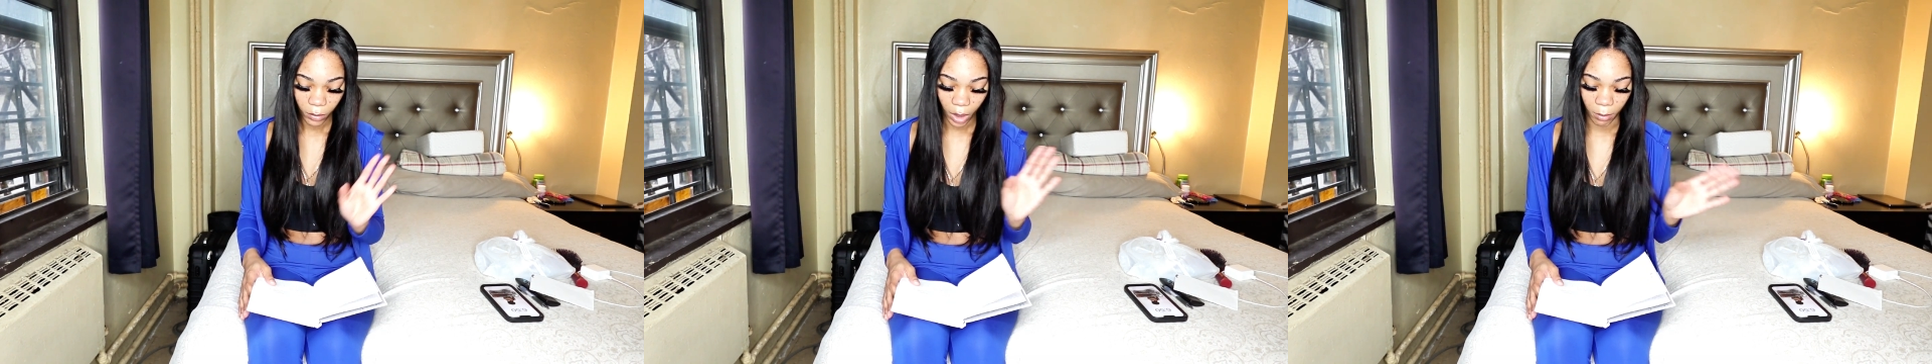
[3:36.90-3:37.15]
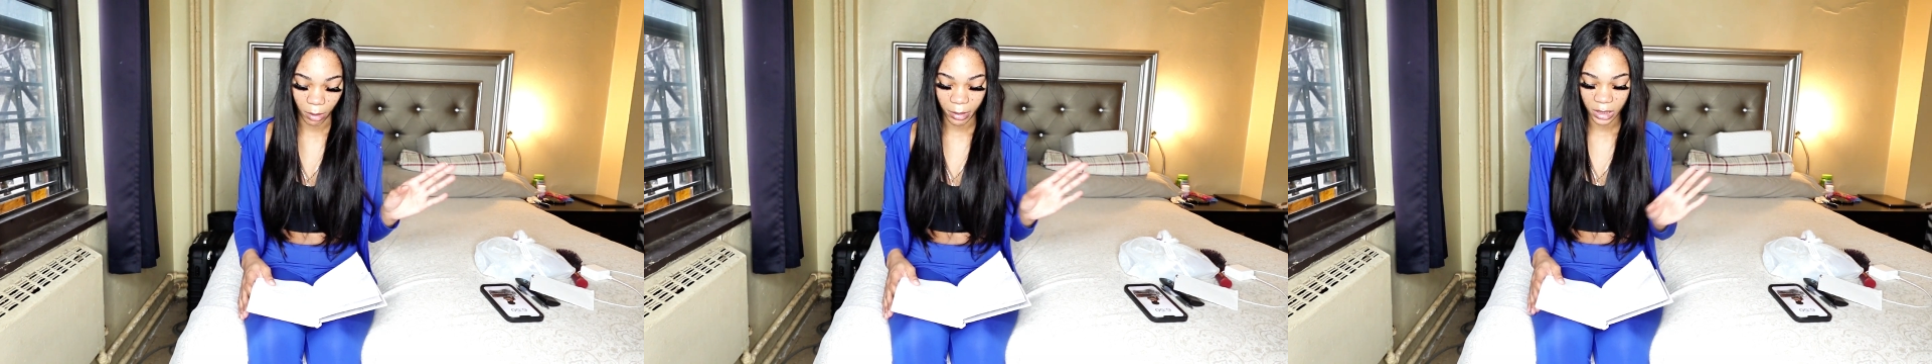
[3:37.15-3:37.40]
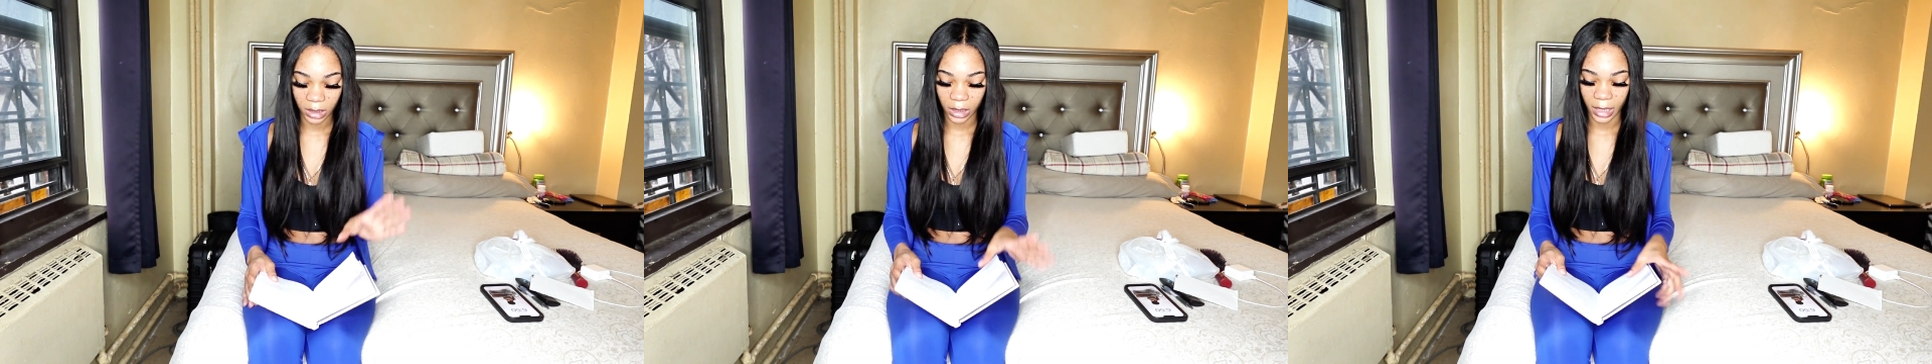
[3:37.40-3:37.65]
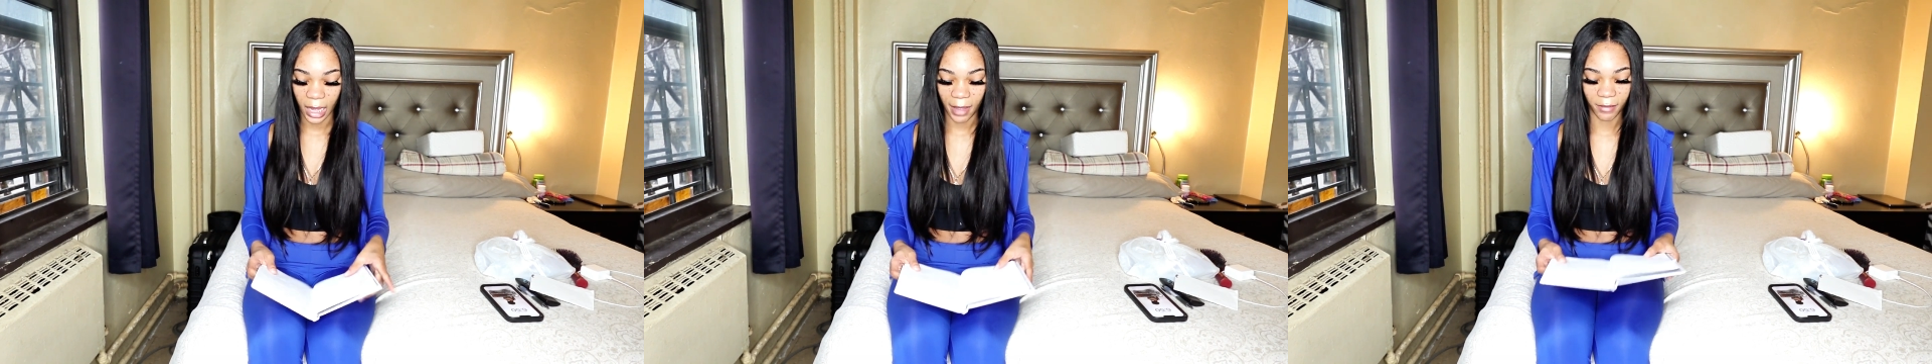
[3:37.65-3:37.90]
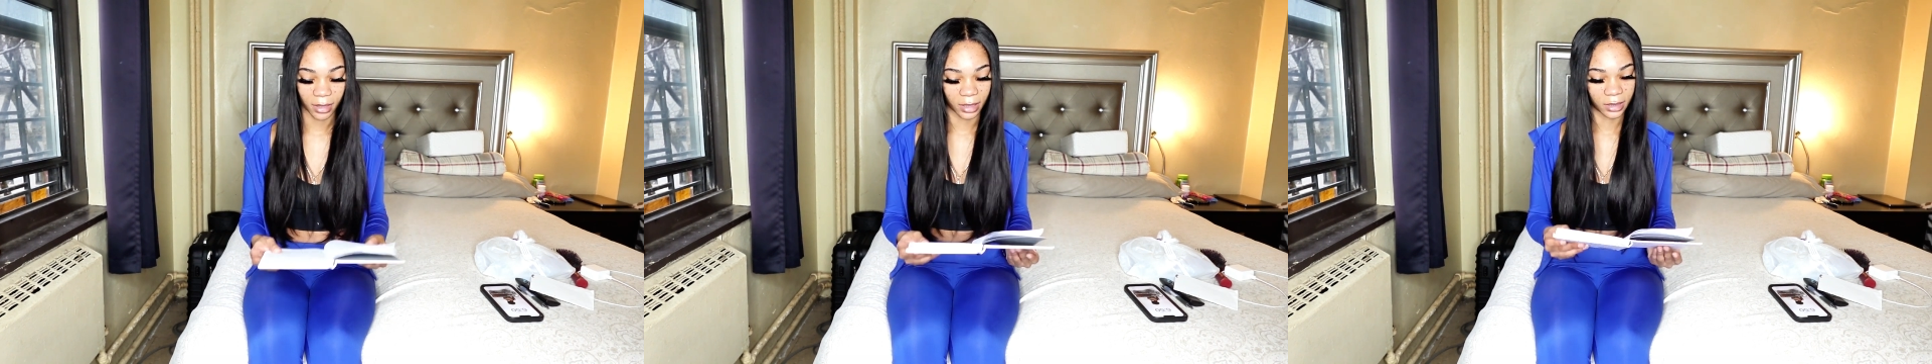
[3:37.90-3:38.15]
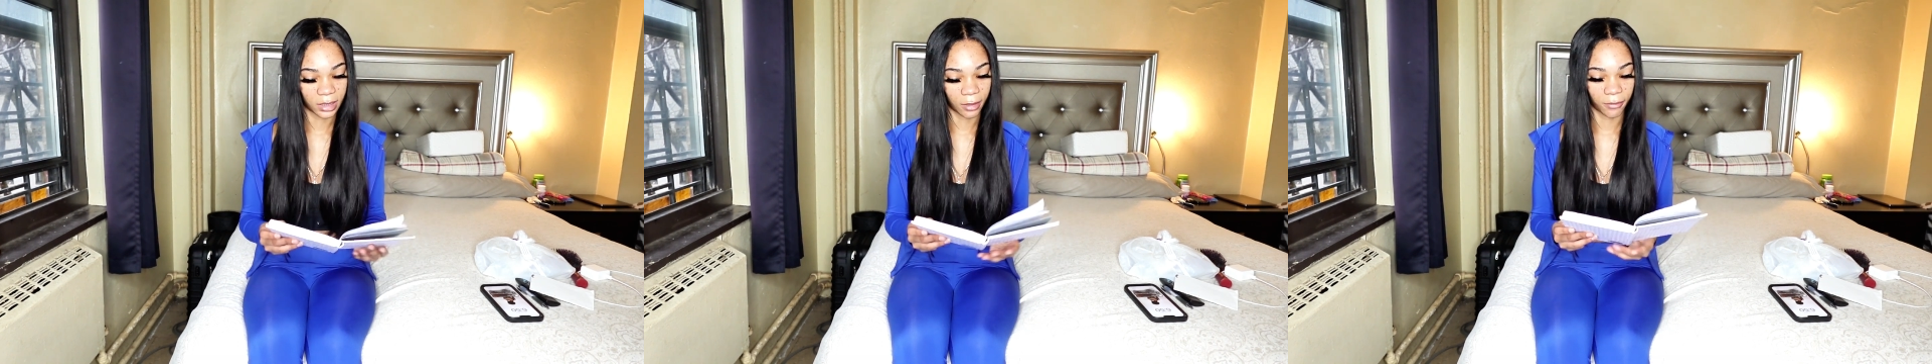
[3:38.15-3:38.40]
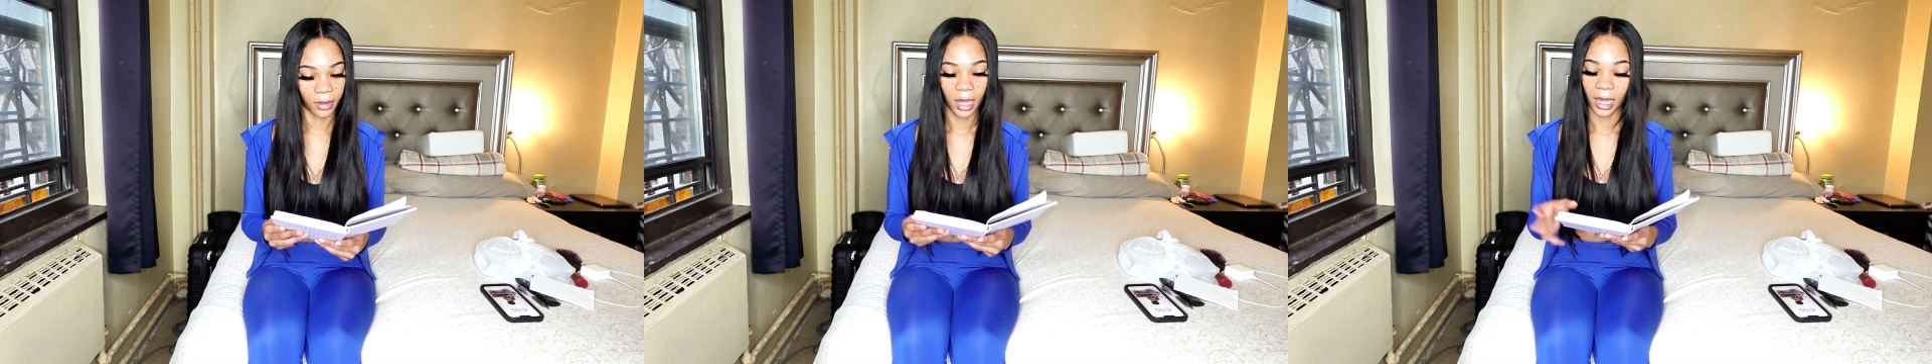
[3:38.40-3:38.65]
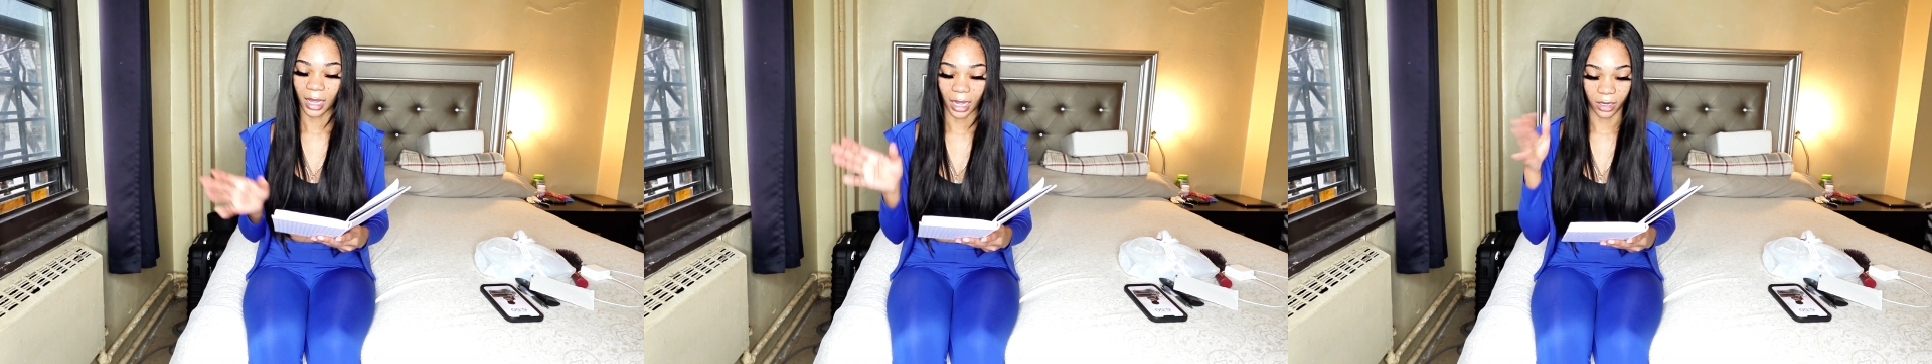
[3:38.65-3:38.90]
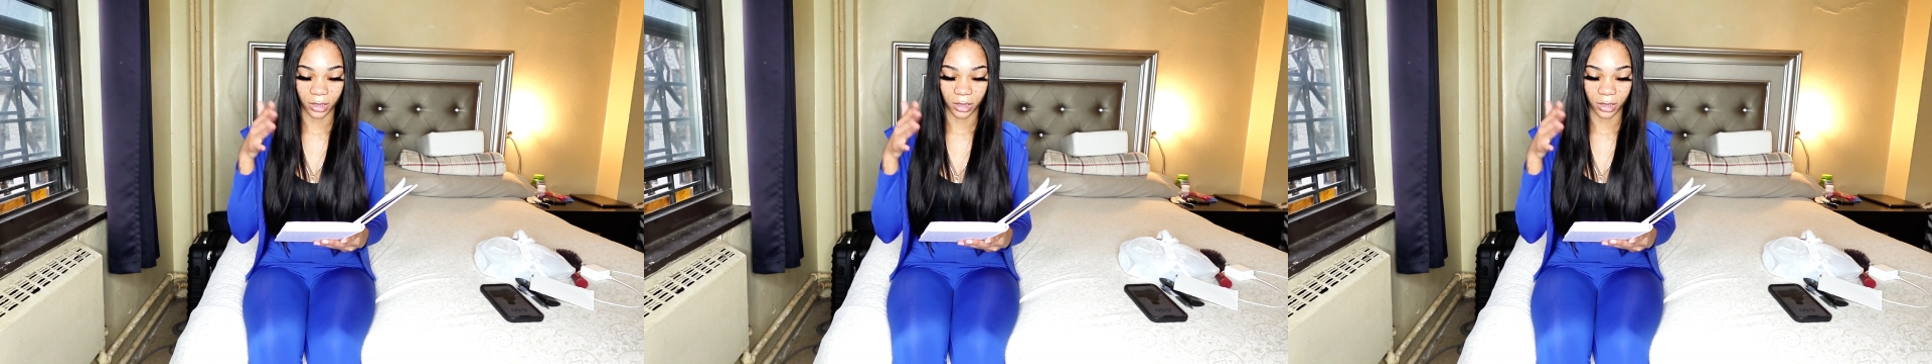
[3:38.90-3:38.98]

But basically, I have a list of how to